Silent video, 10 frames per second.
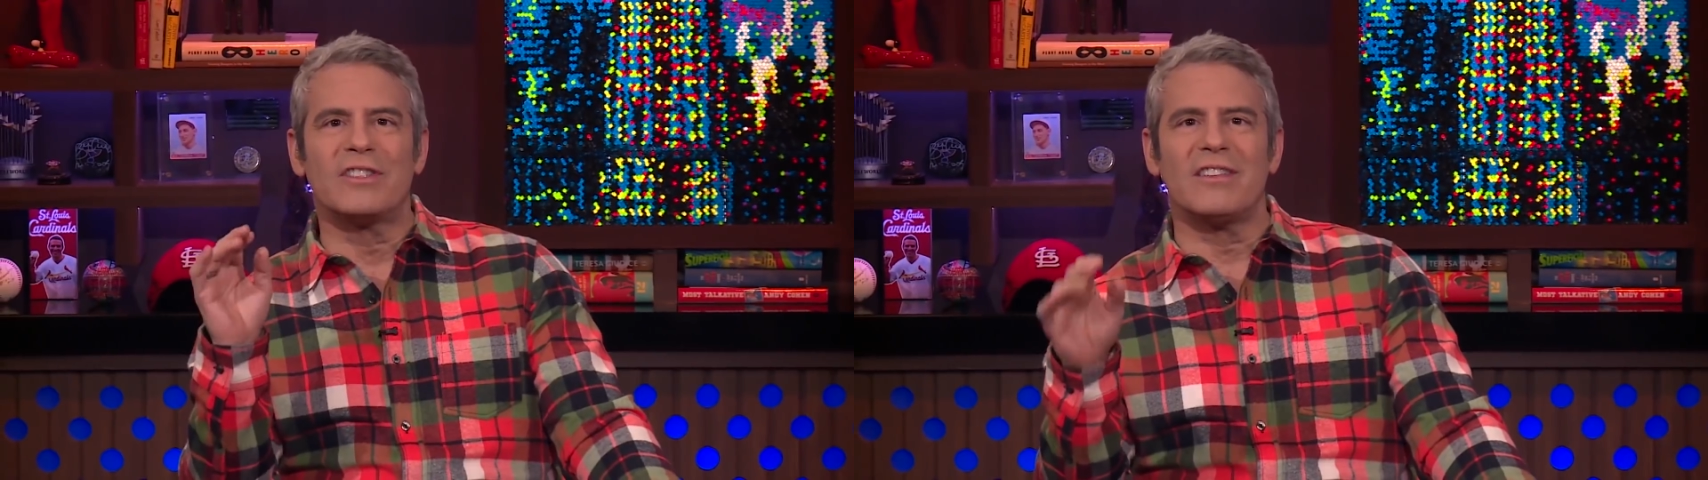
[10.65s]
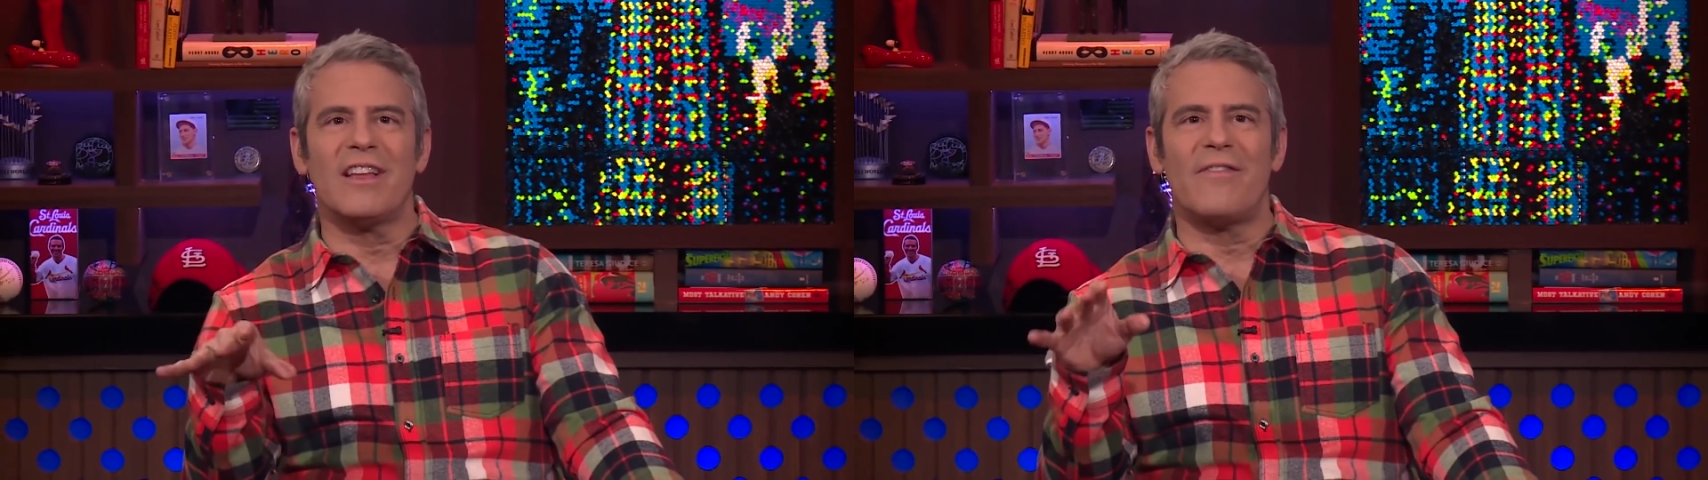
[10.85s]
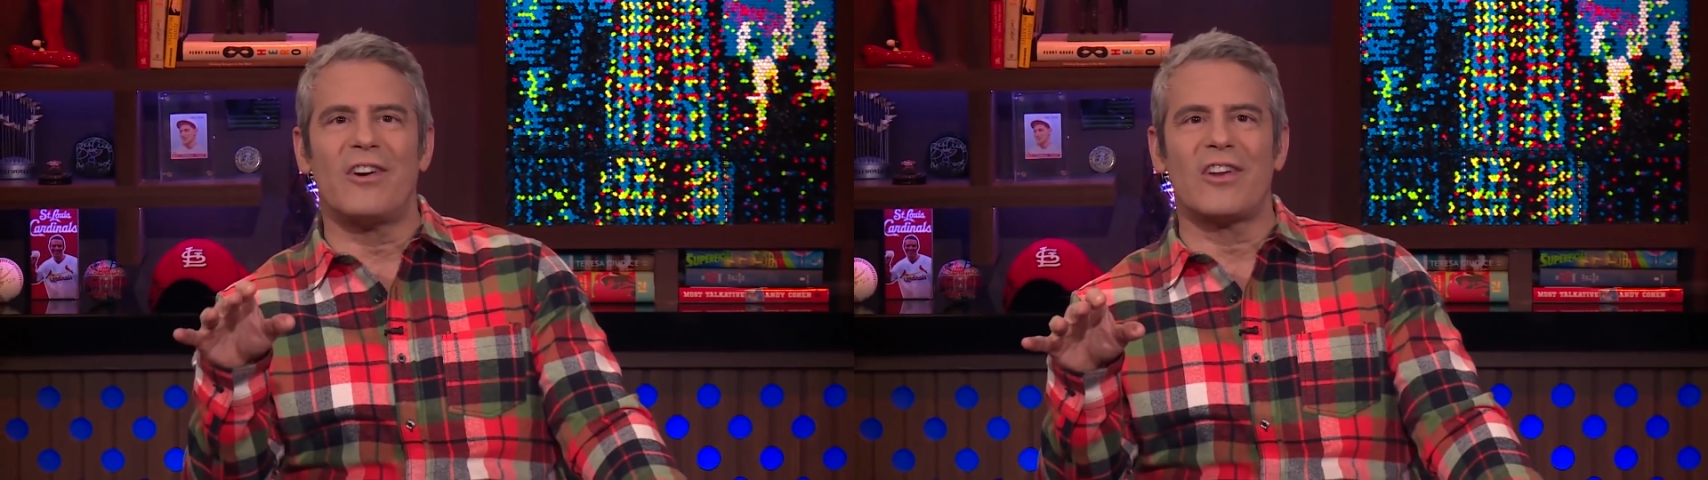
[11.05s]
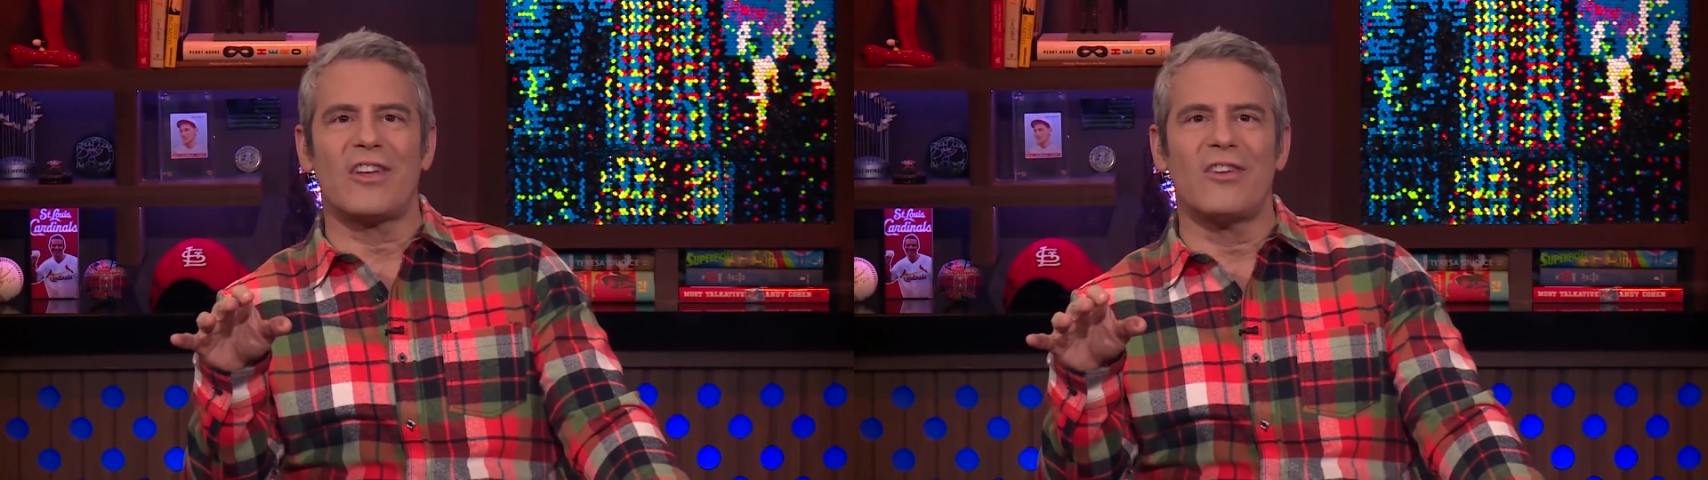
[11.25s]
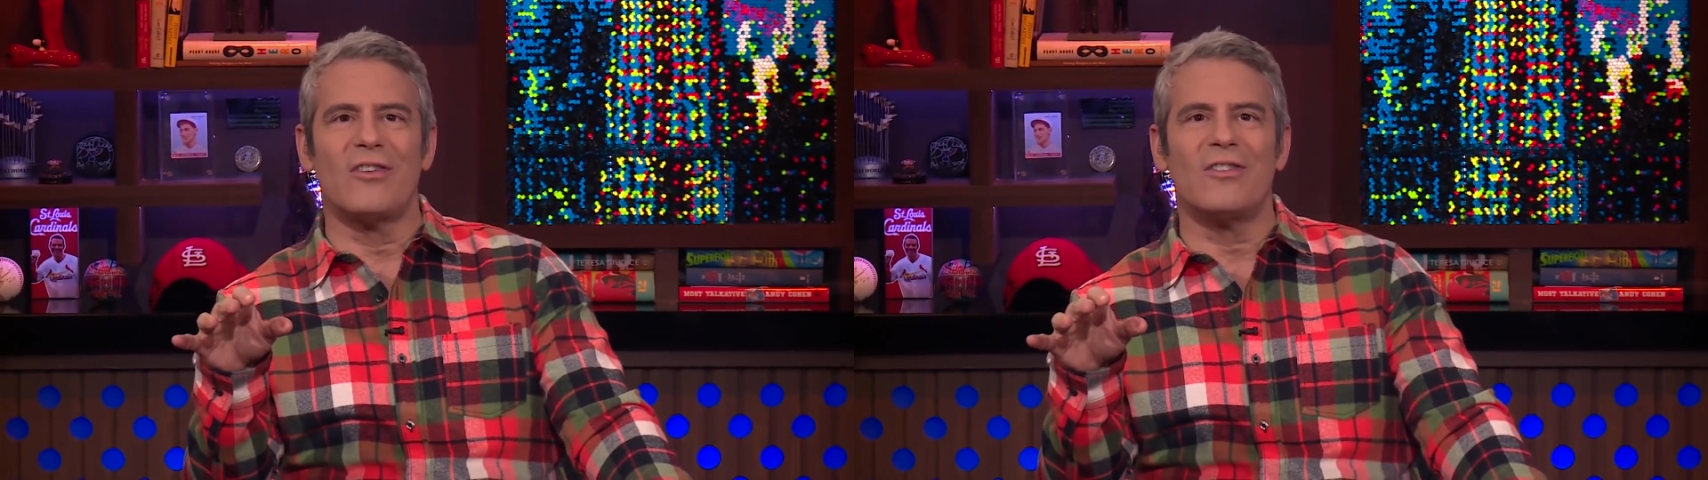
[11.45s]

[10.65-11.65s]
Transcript: delivery to you,